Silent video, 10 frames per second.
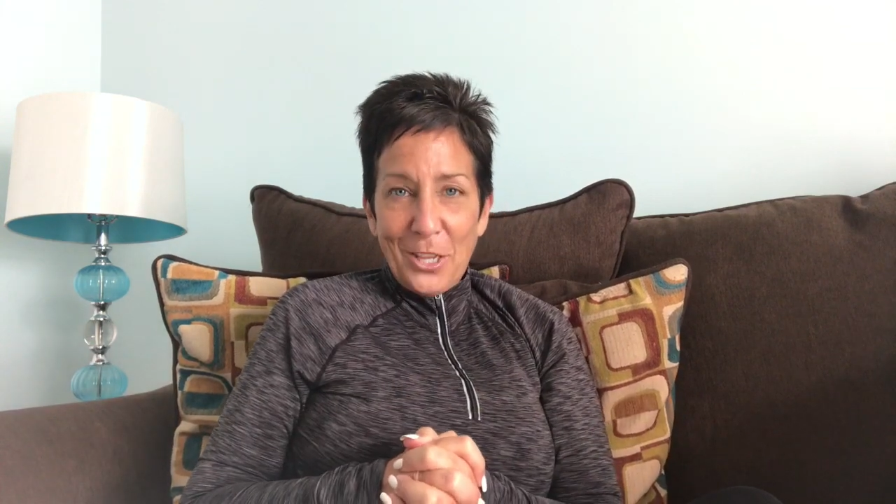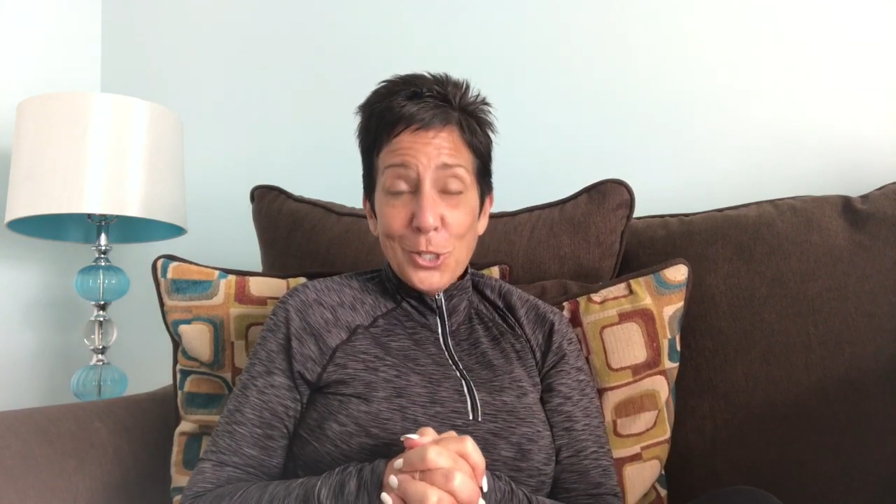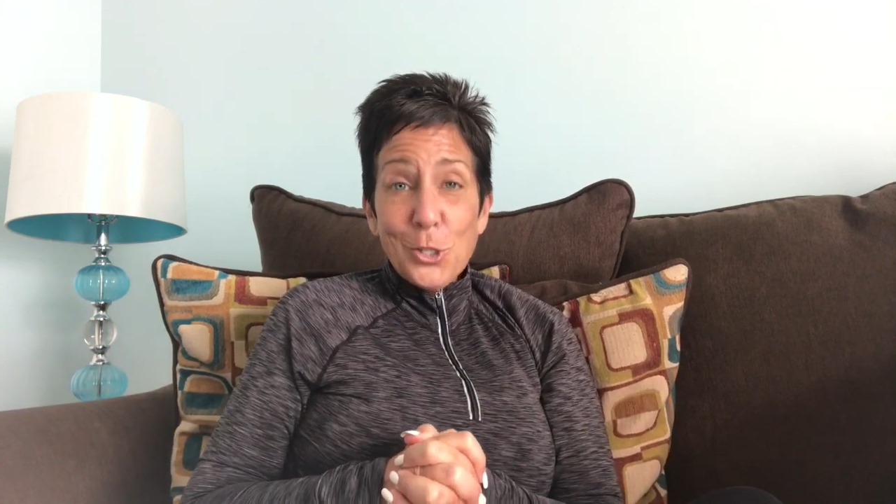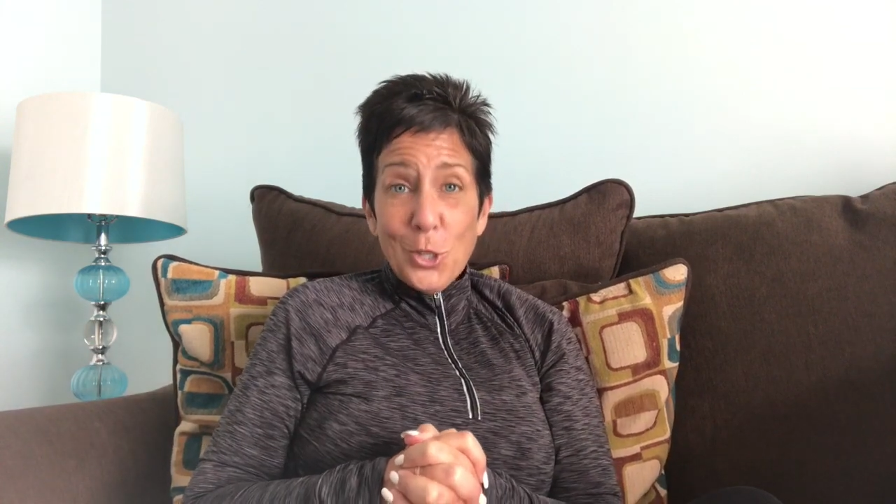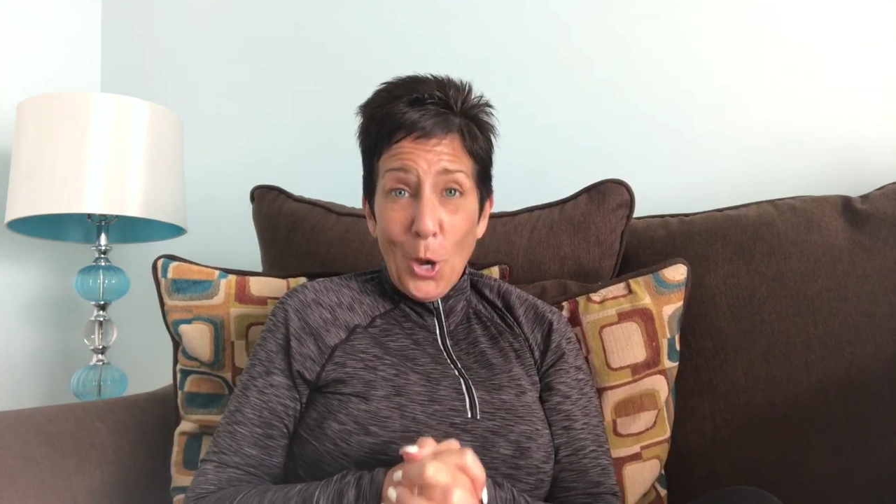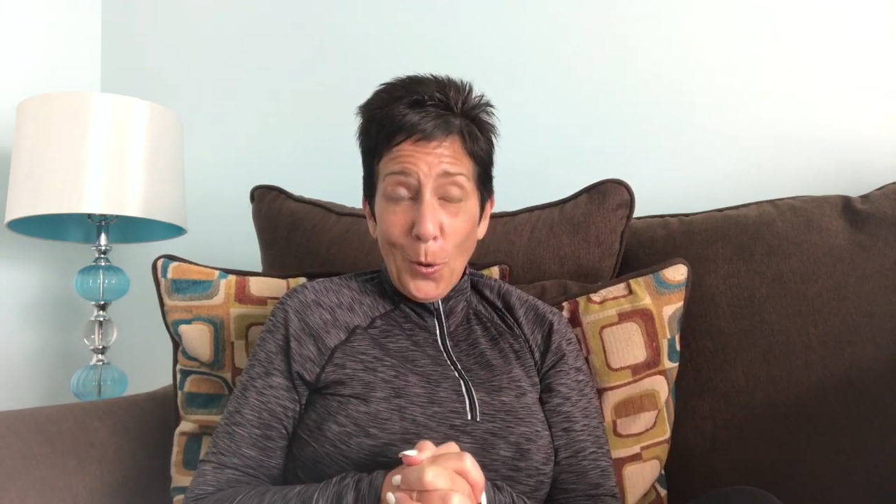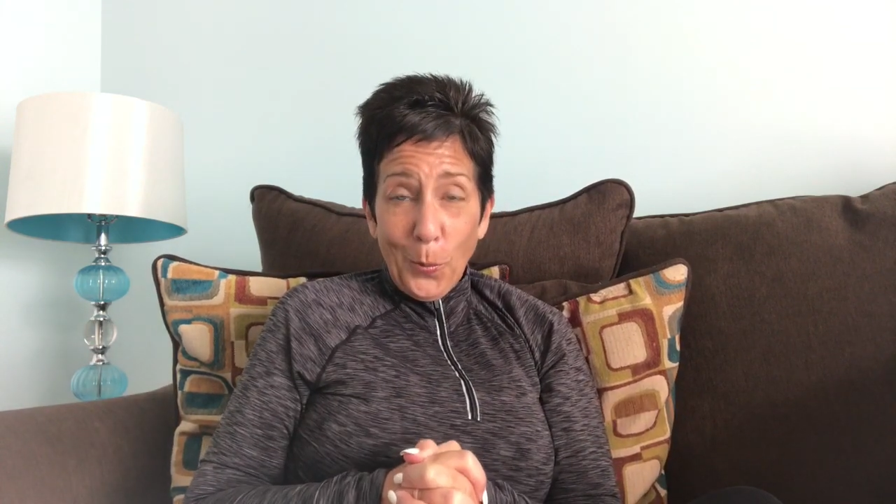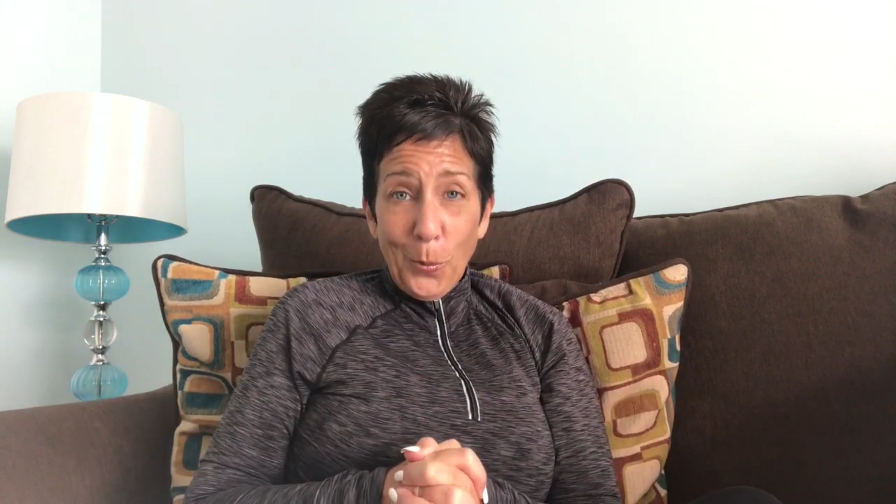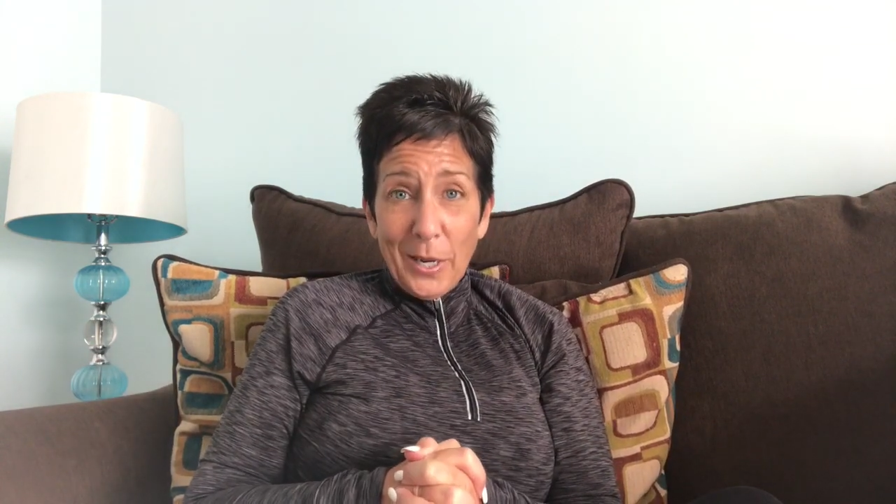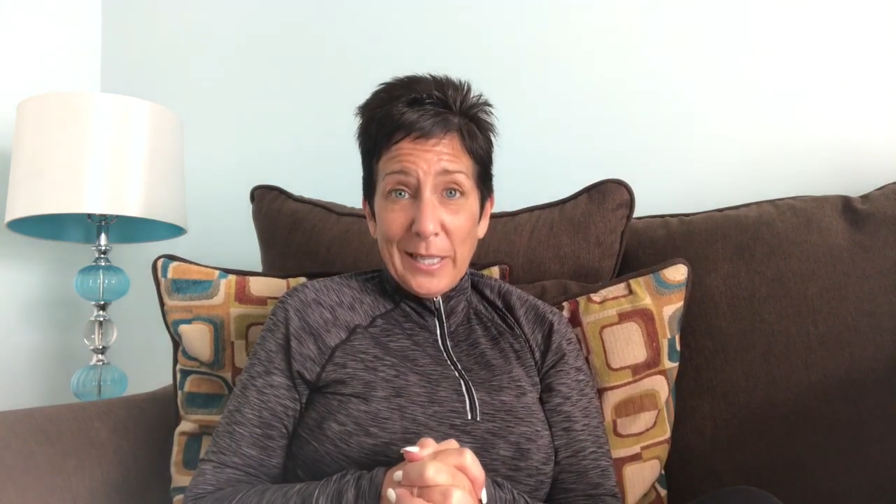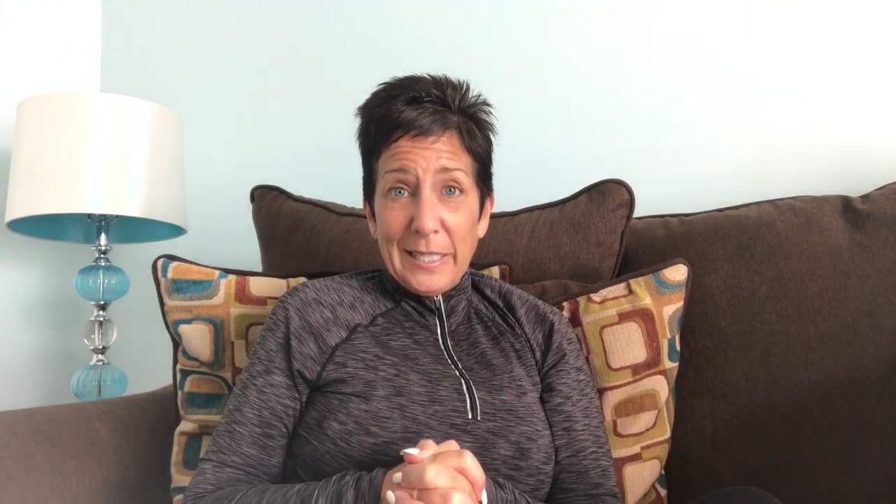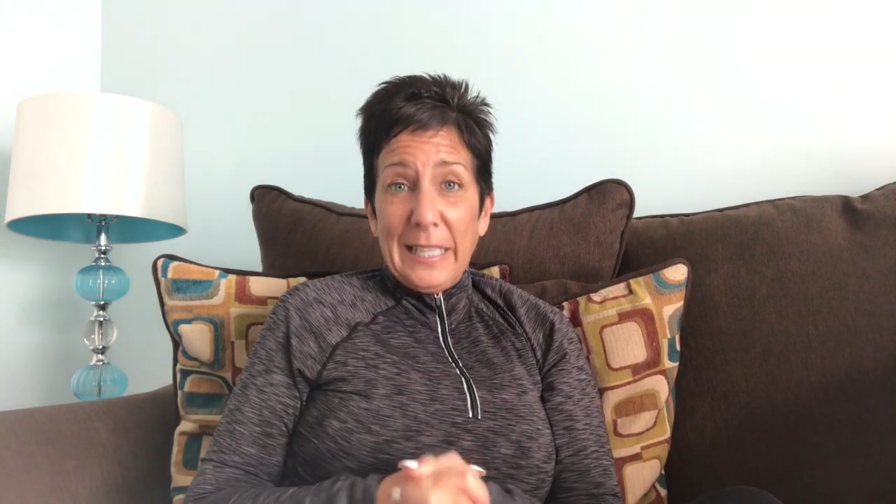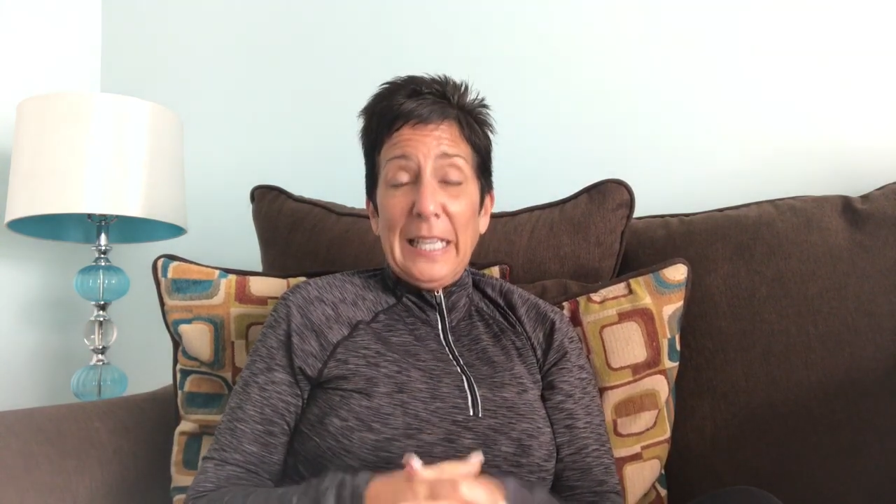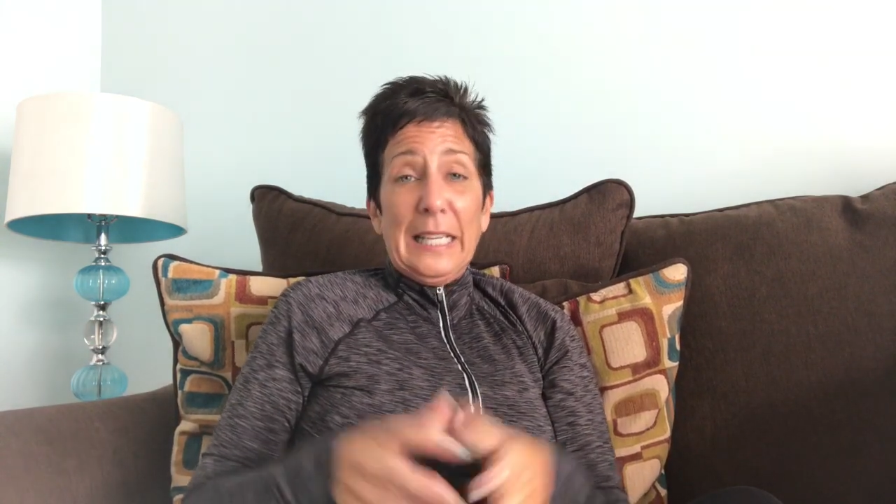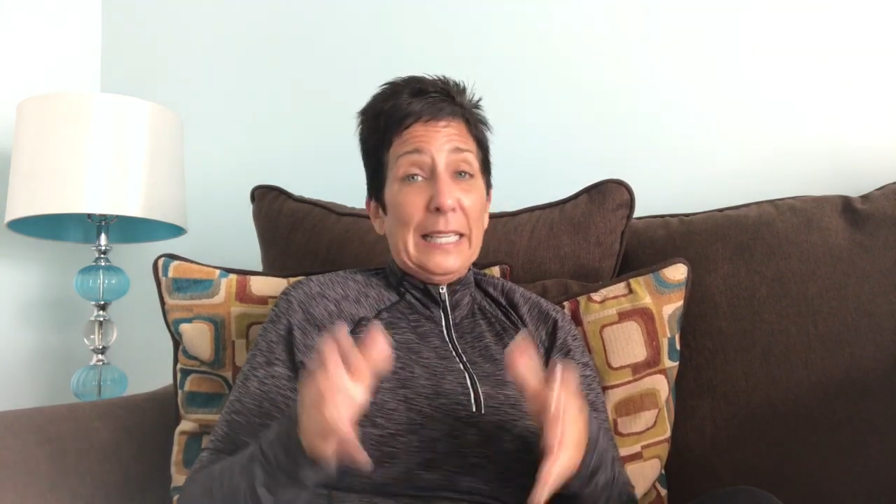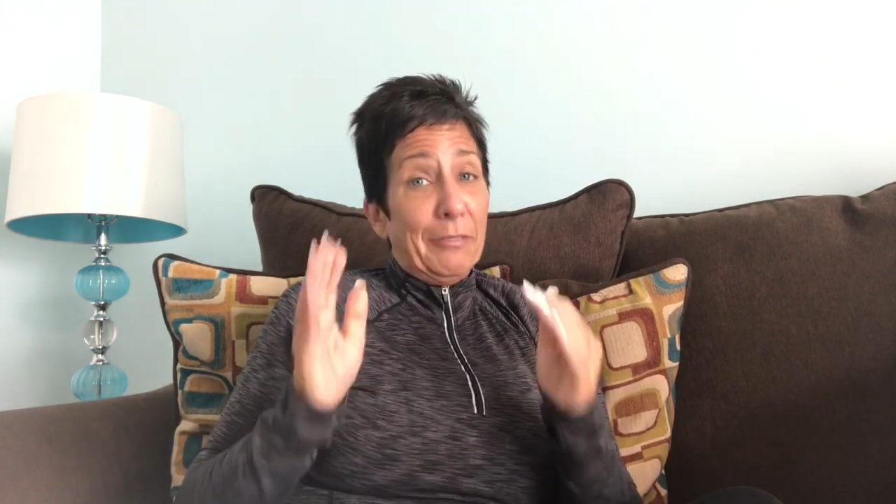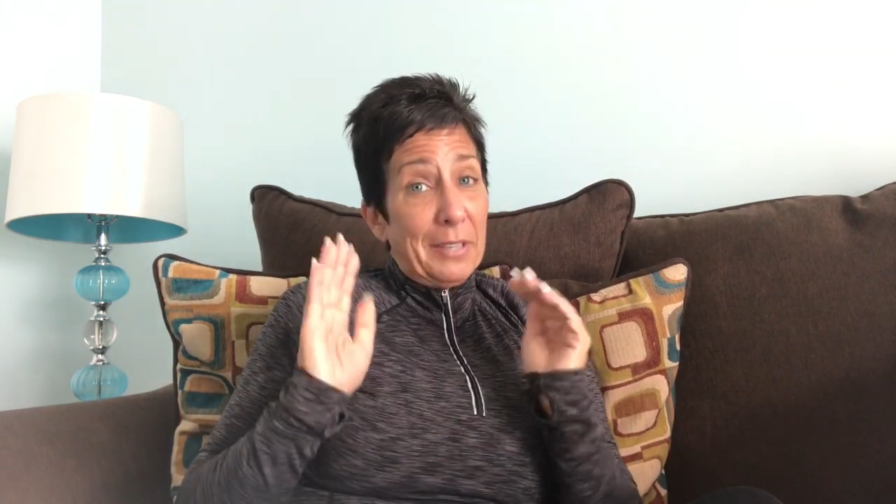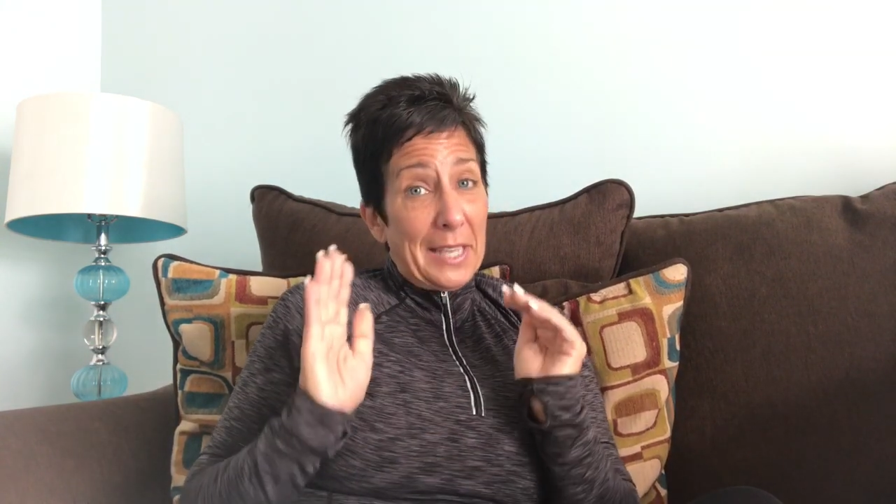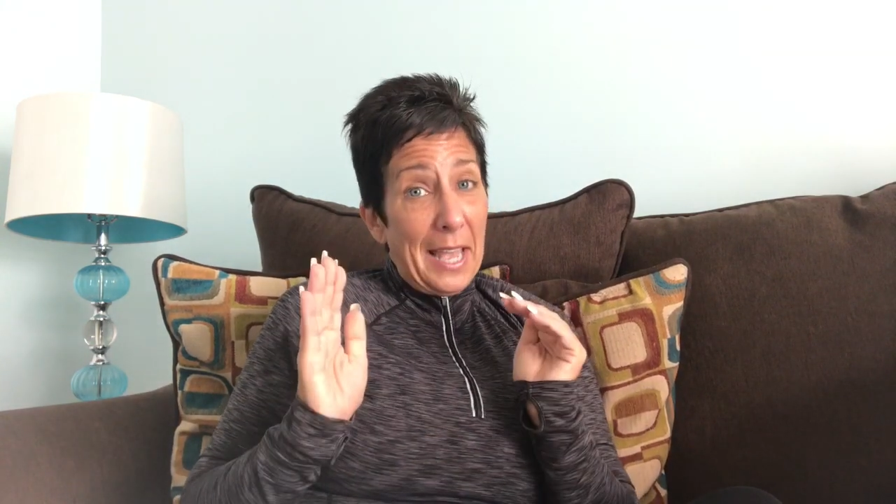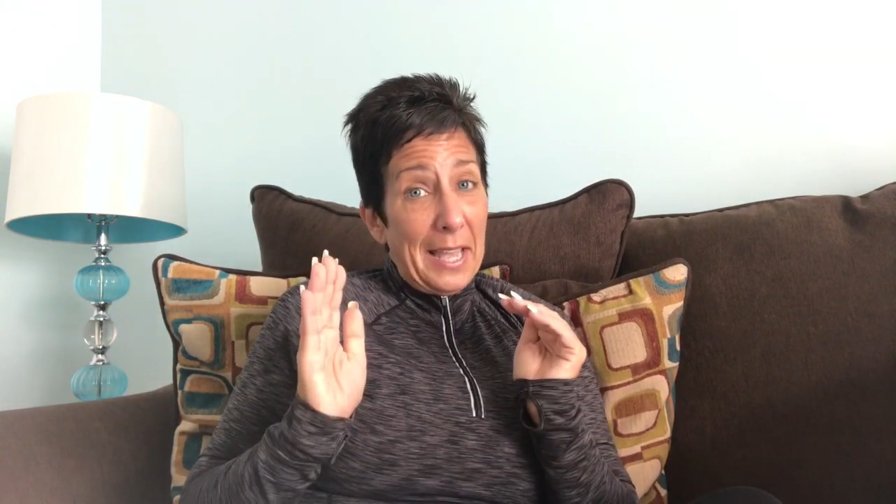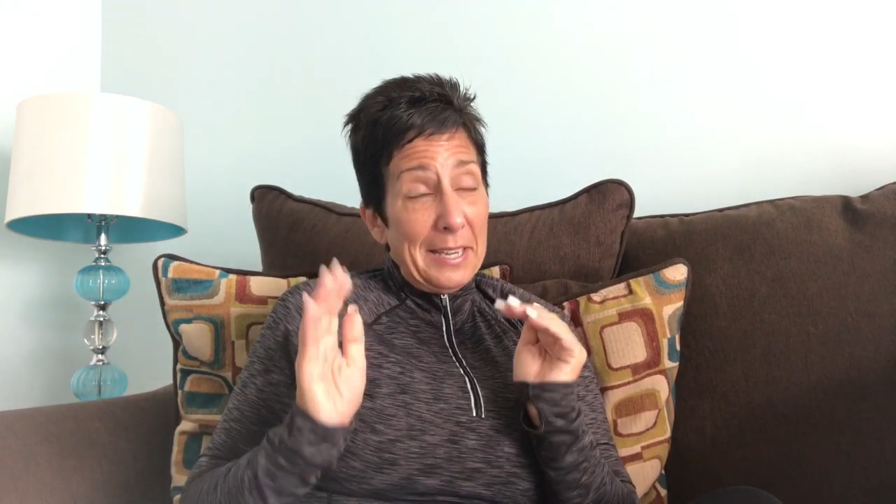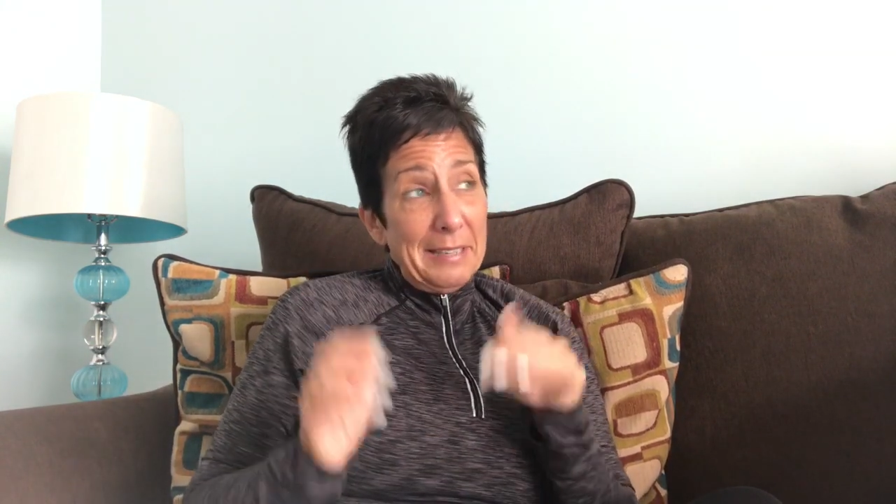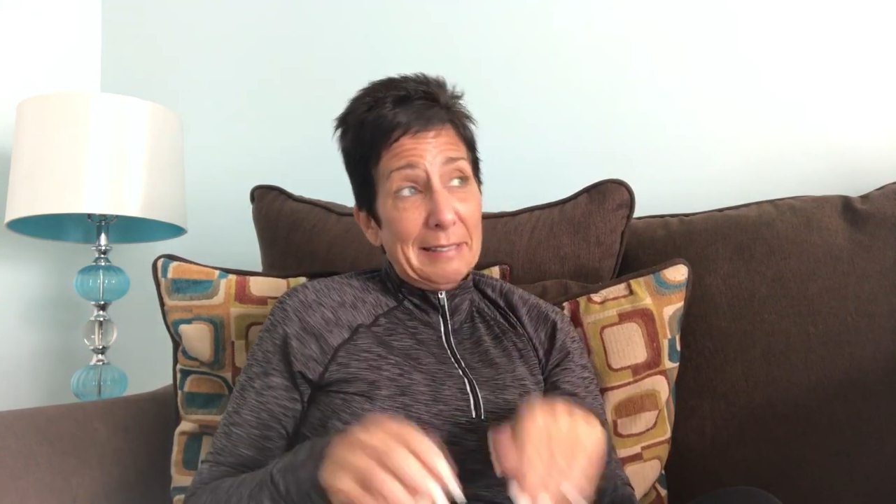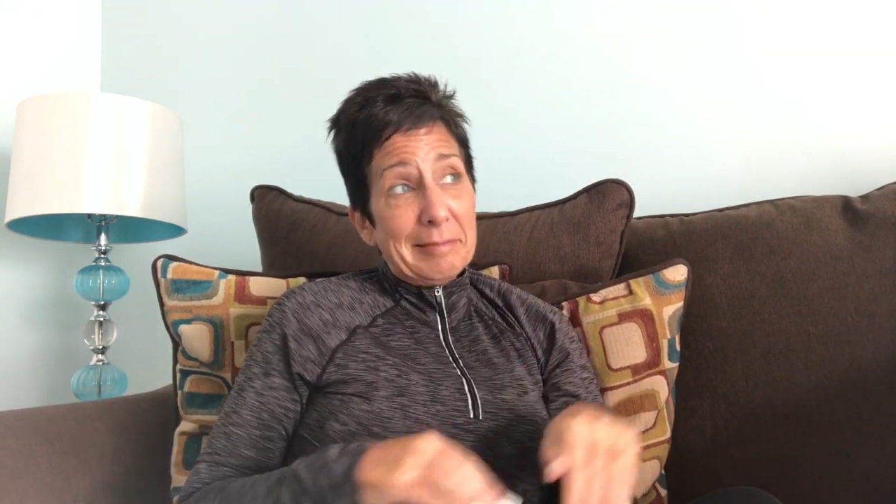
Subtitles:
So, if you can,